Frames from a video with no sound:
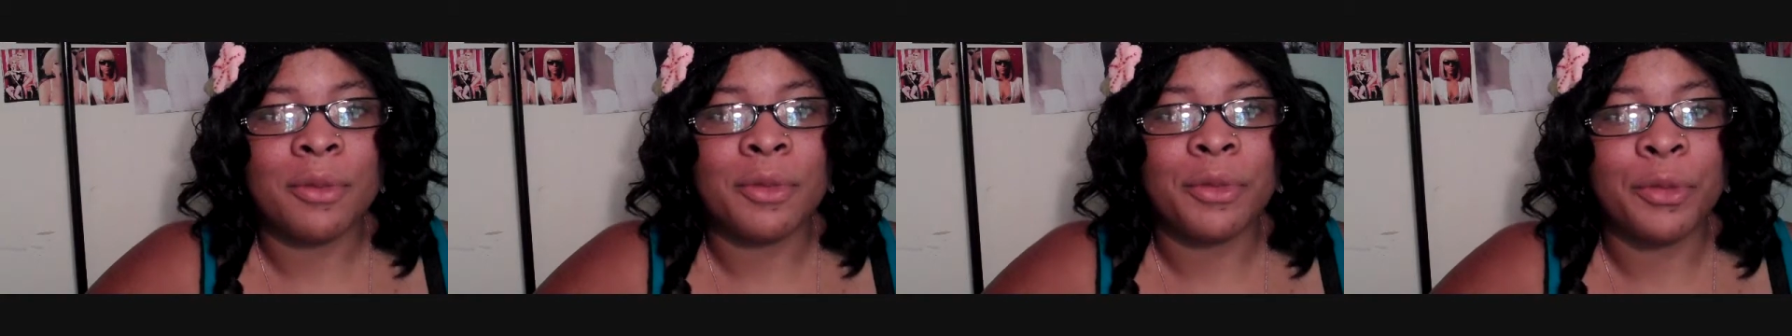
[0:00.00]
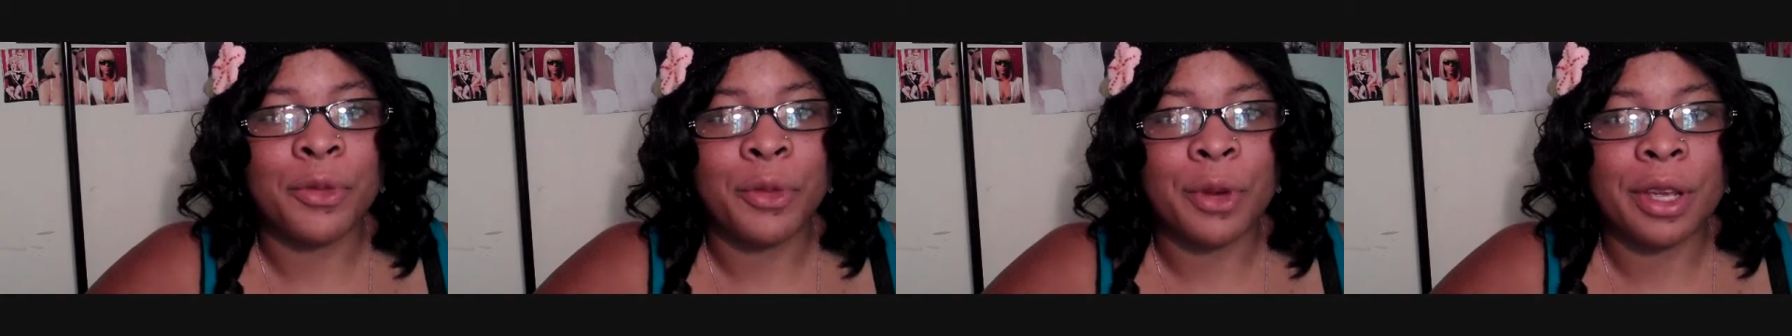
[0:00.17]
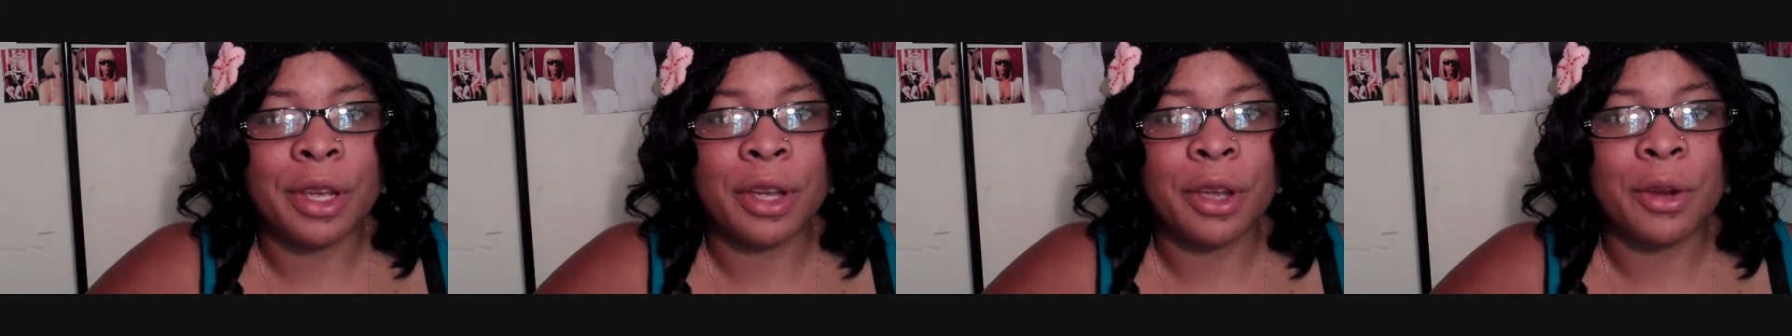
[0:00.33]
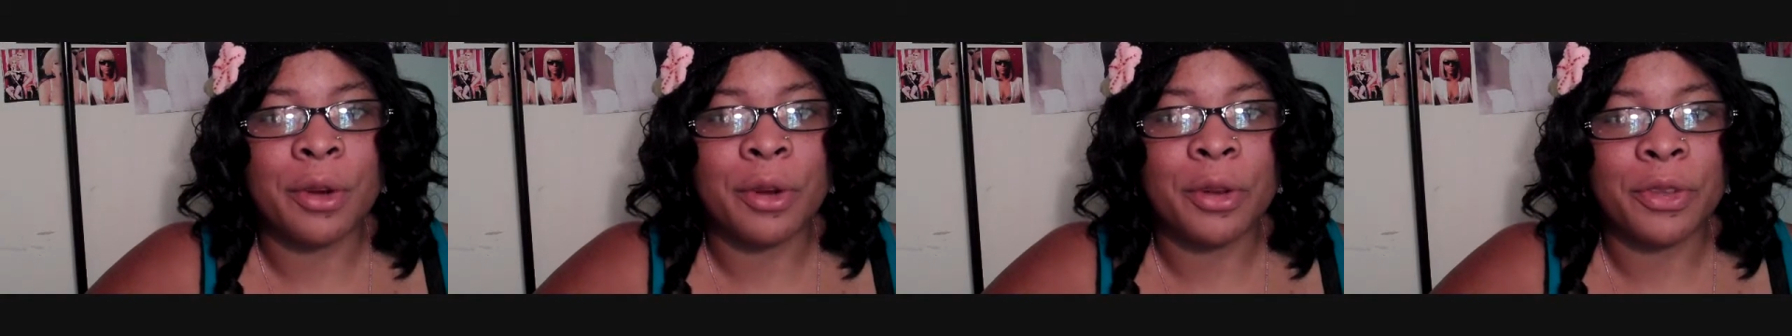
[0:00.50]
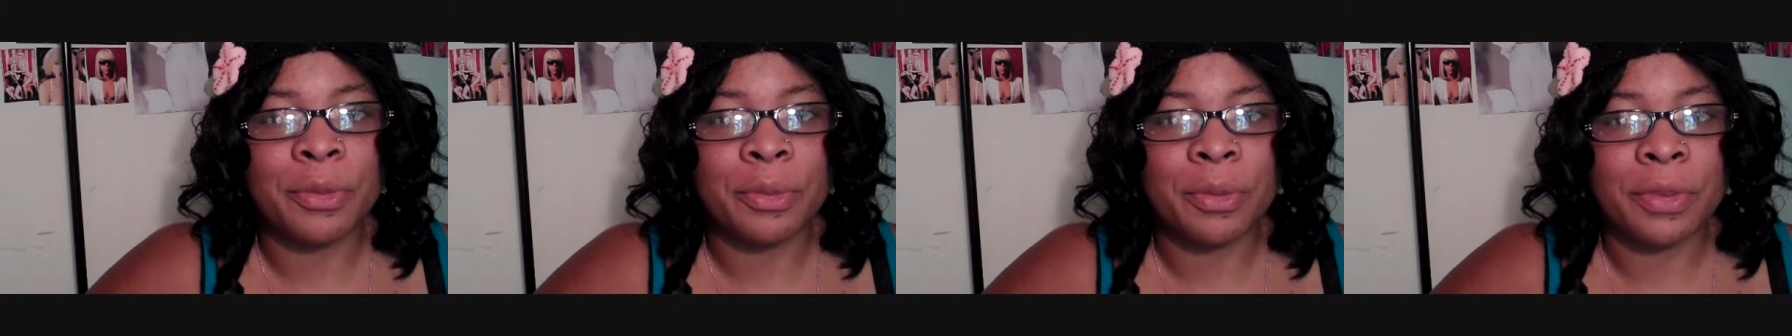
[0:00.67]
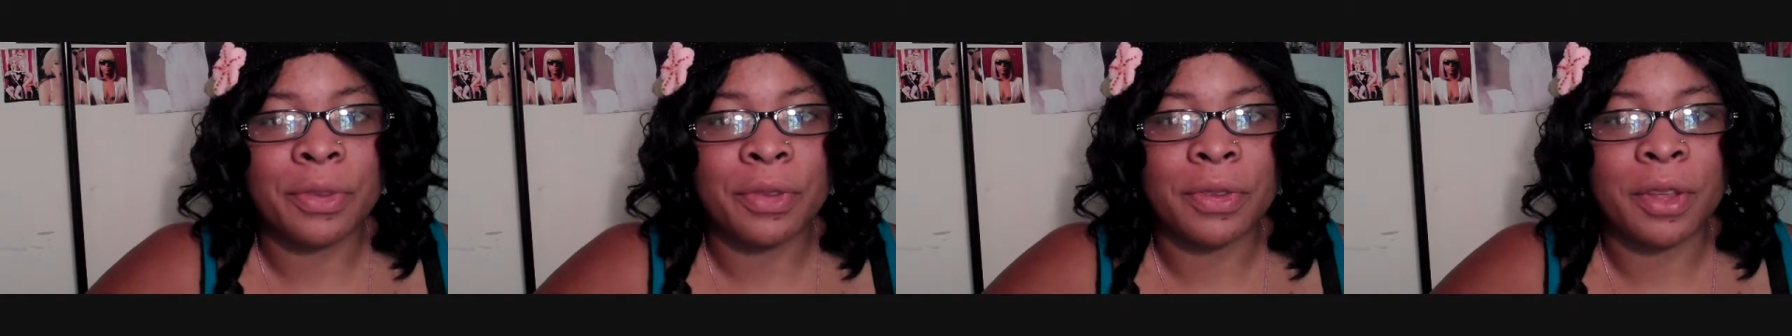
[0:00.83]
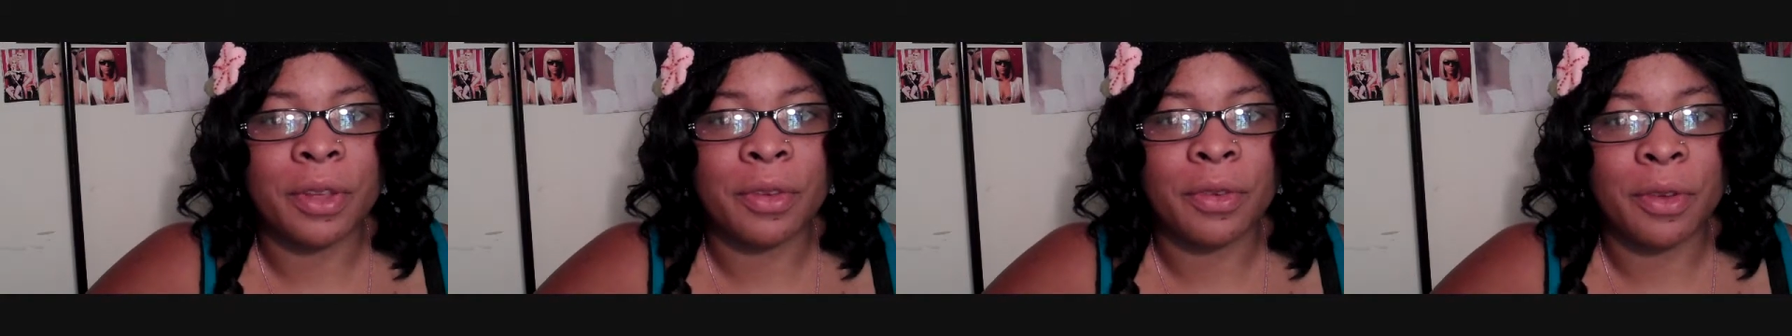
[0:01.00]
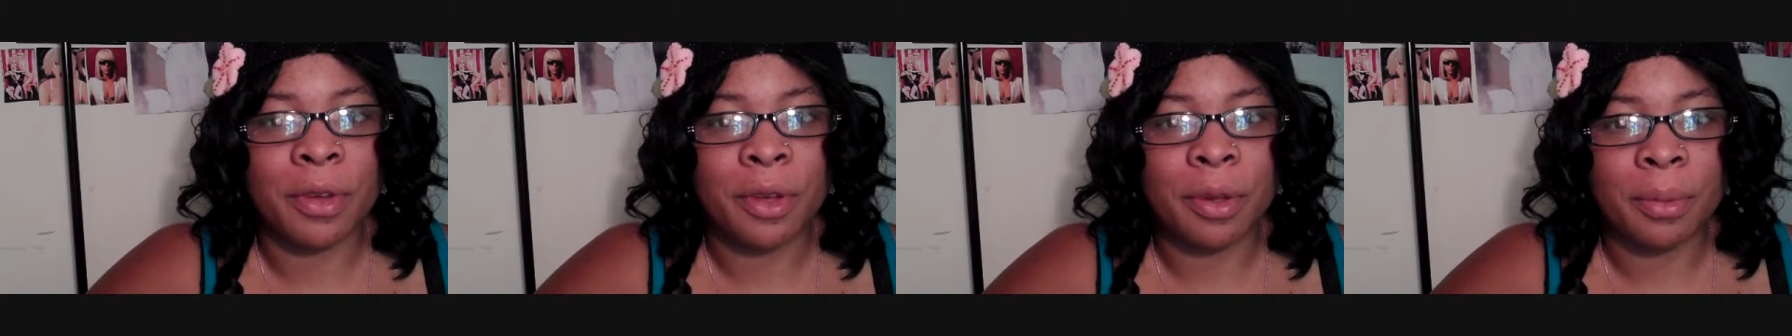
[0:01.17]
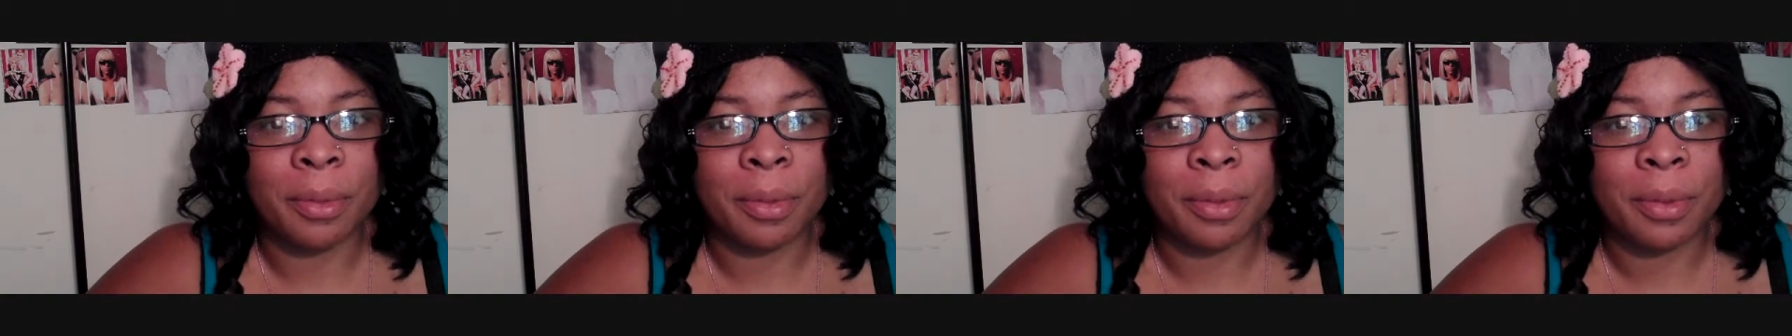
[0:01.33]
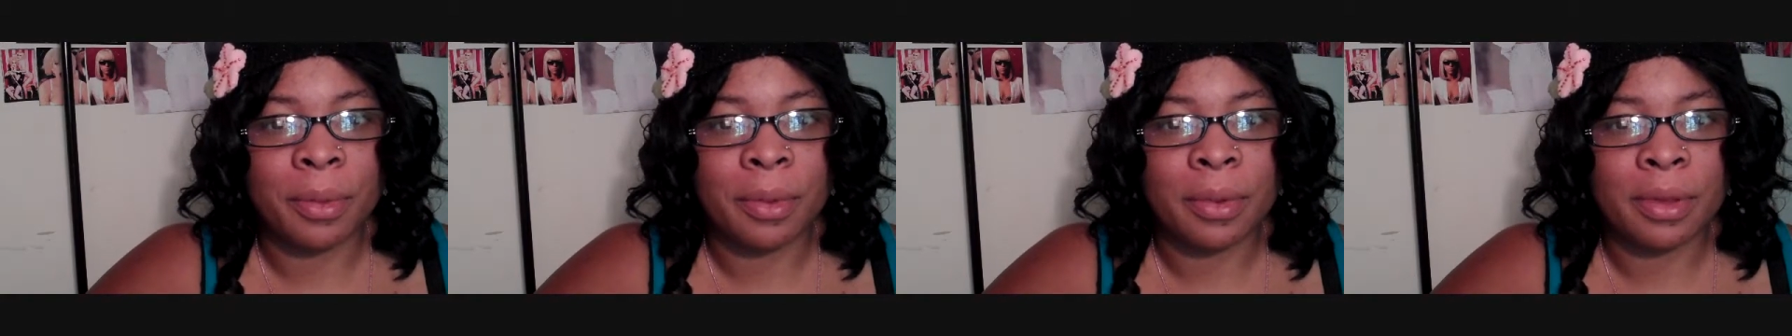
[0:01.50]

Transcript: freaking Christmas stuff up.